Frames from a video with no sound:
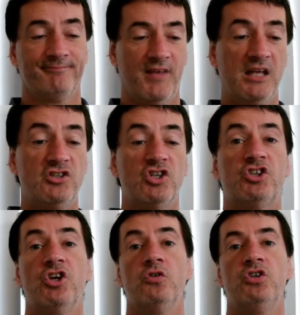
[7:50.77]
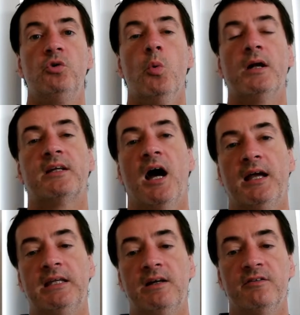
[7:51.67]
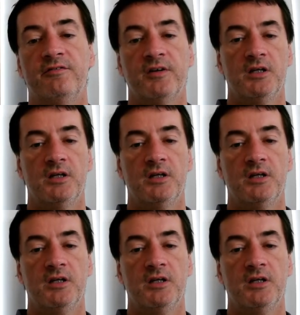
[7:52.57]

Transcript: It just shows you what kind of